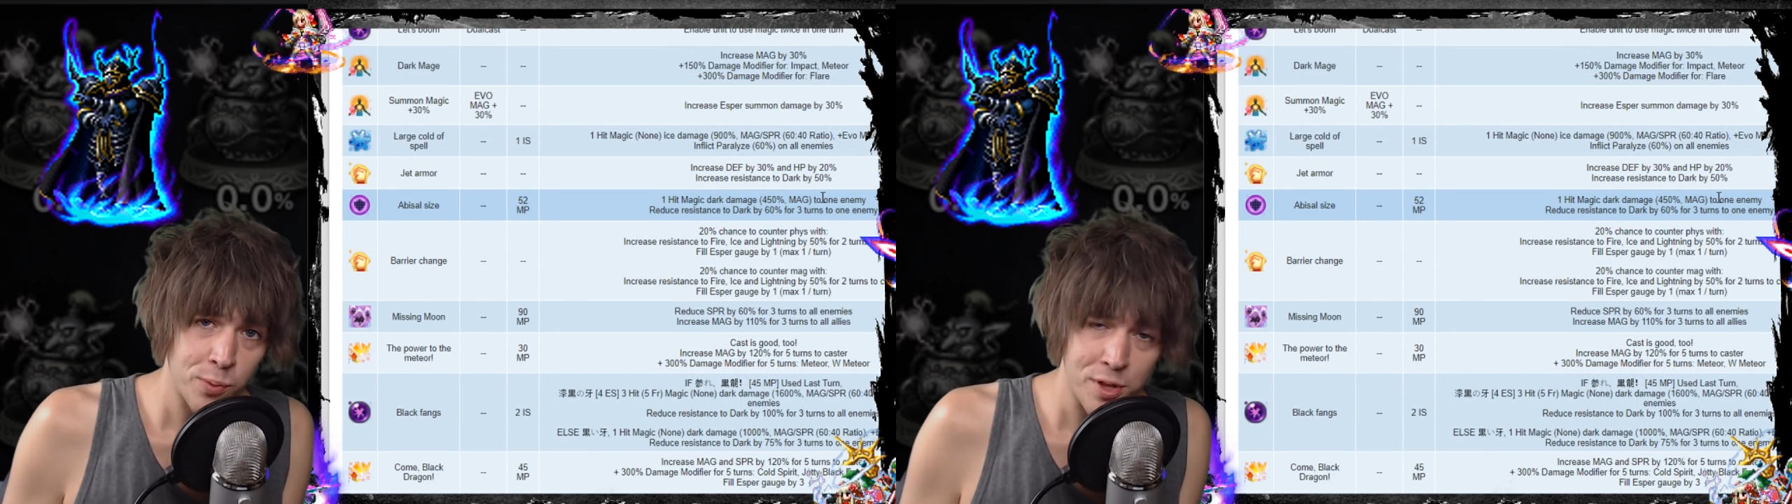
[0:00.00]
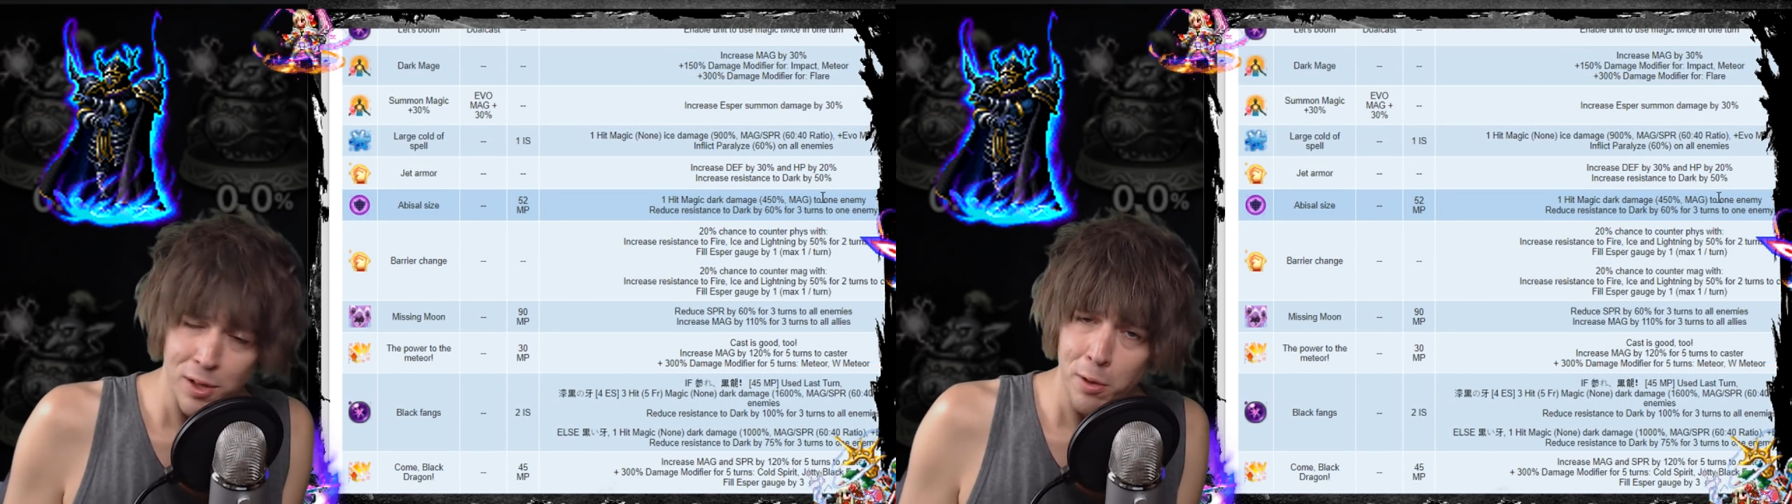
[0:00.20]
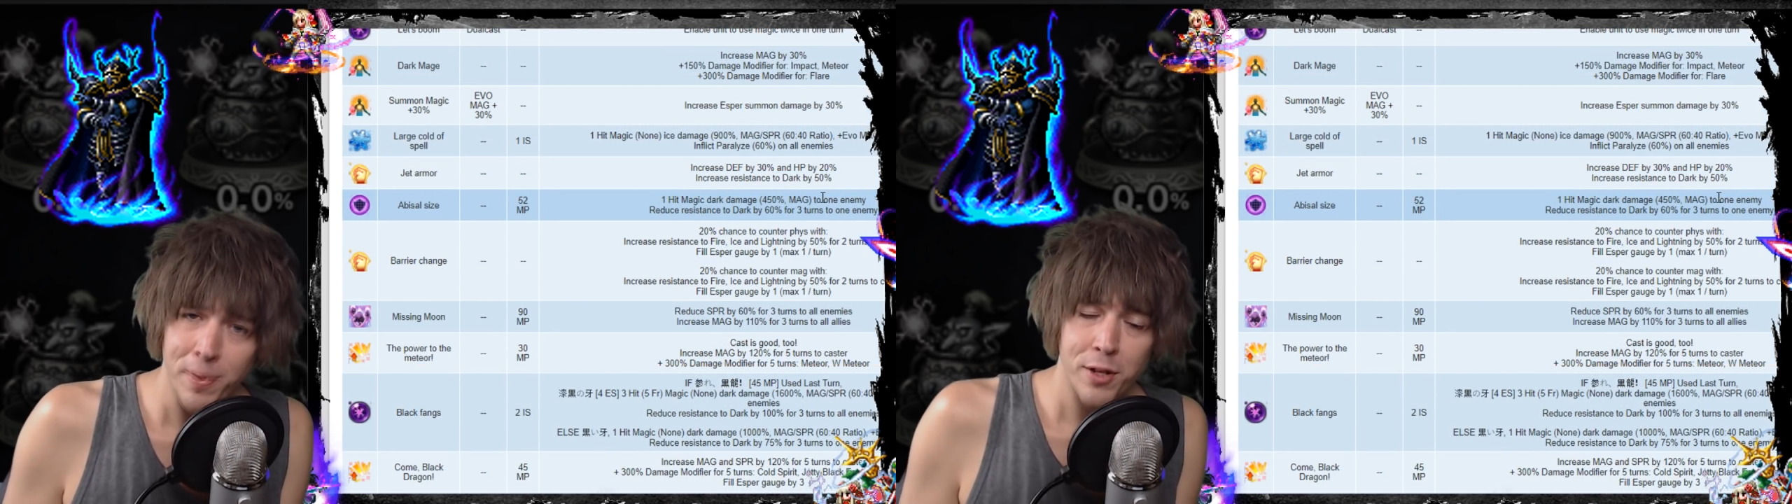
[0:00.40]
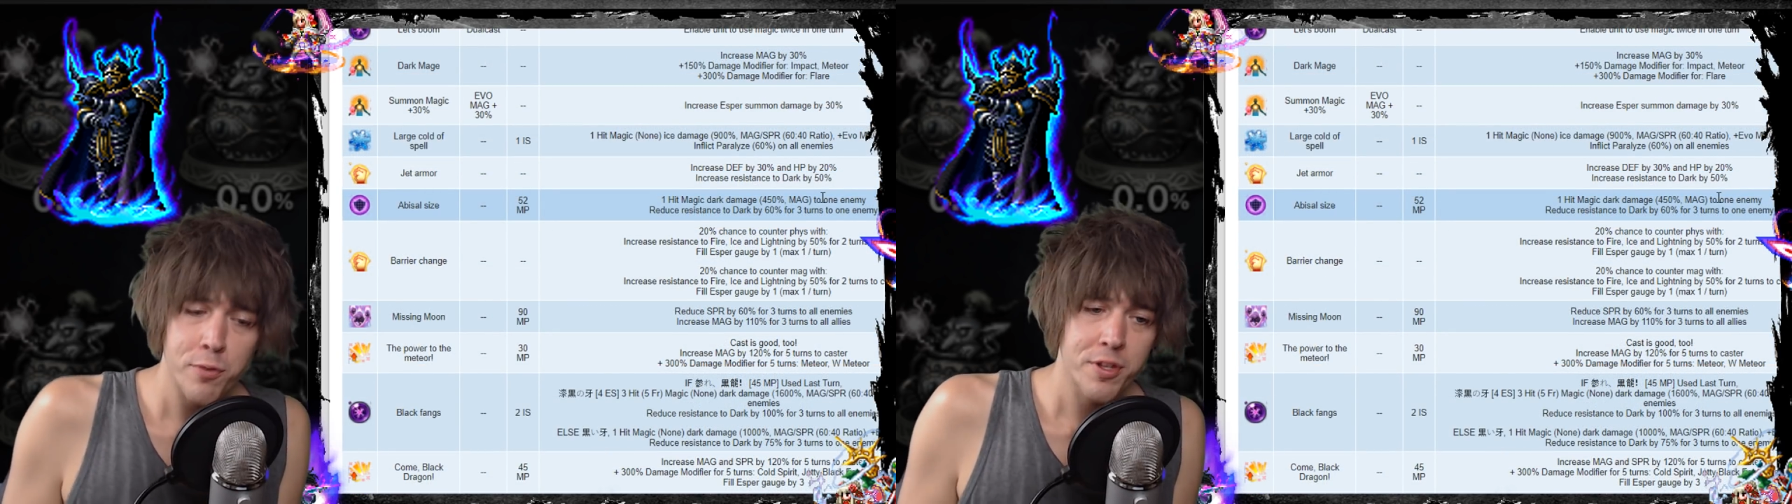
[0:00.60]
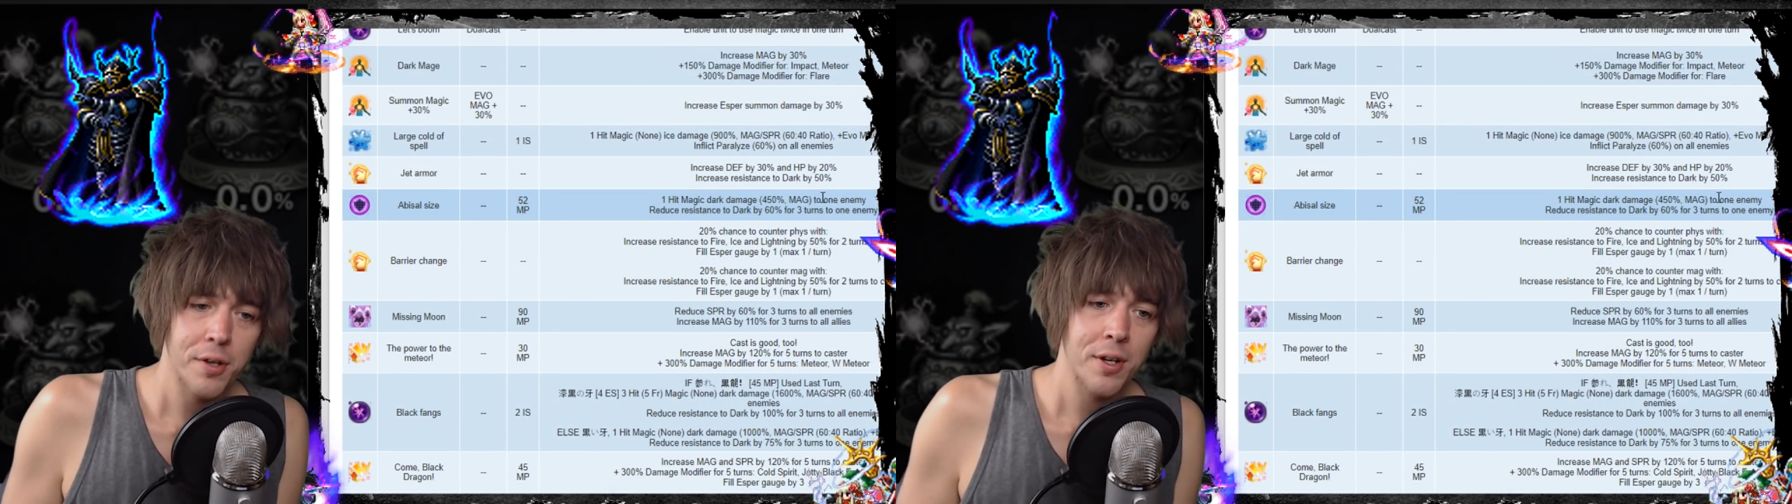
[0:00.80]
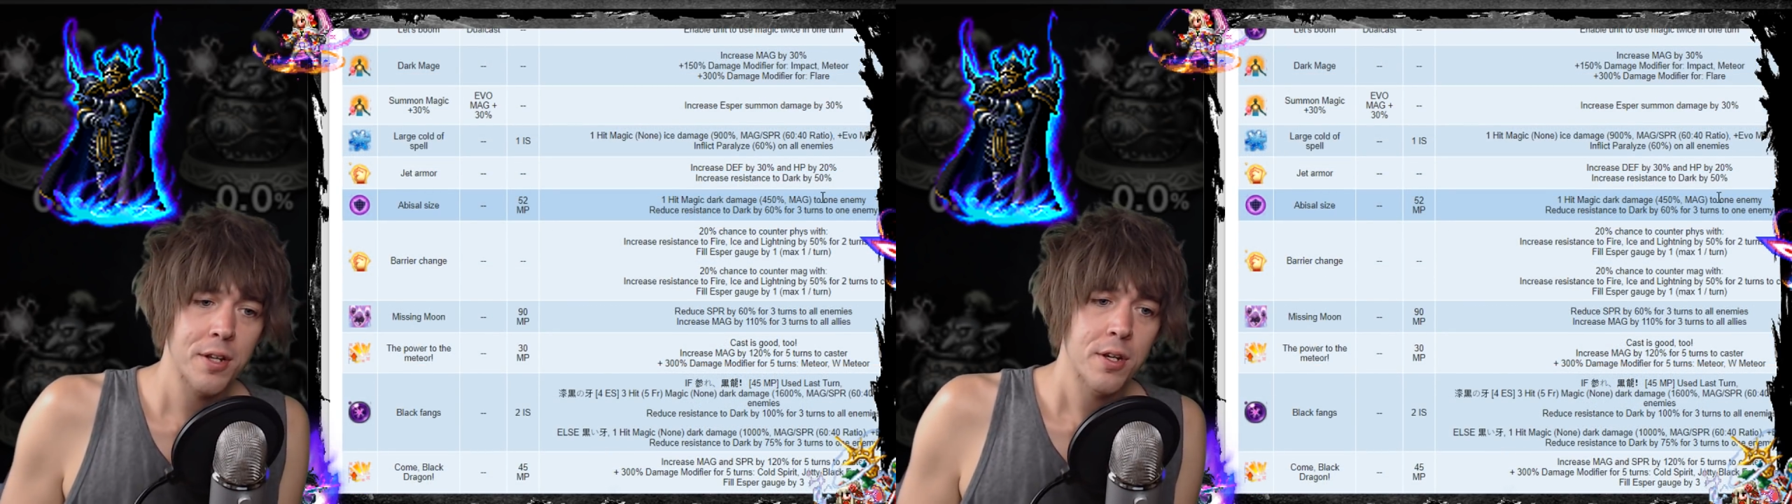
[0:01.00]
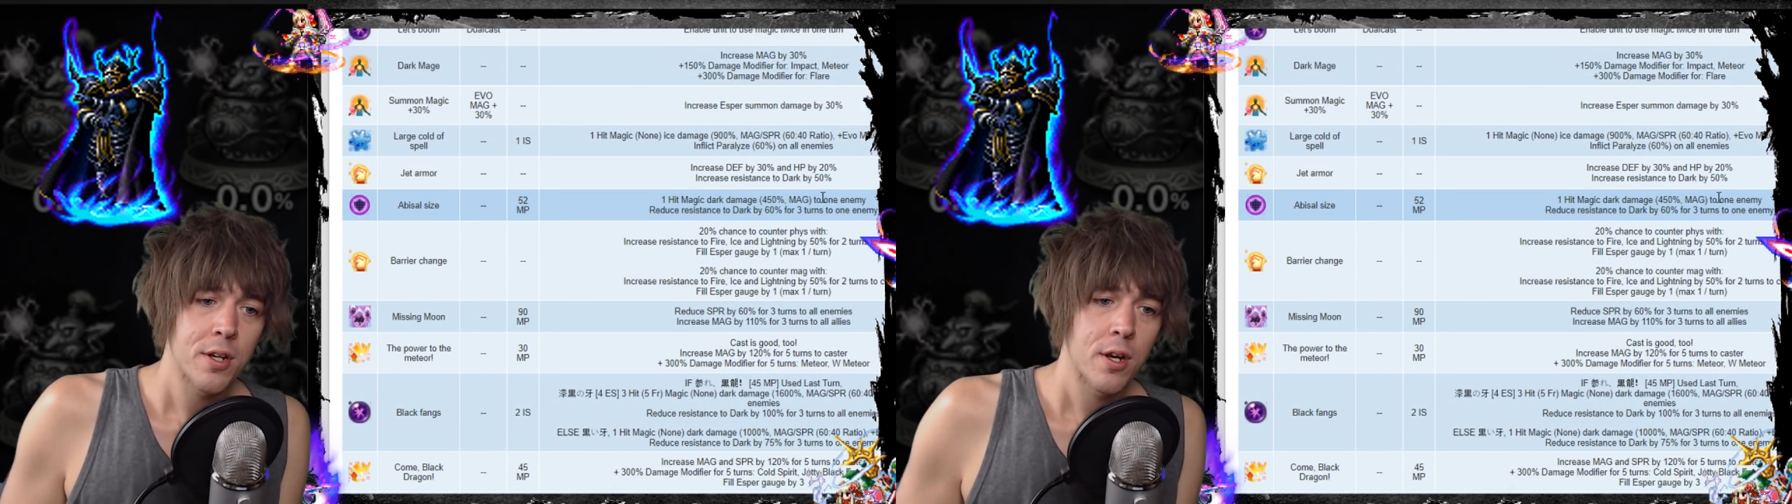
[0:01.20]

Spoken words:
with a little bit of utility.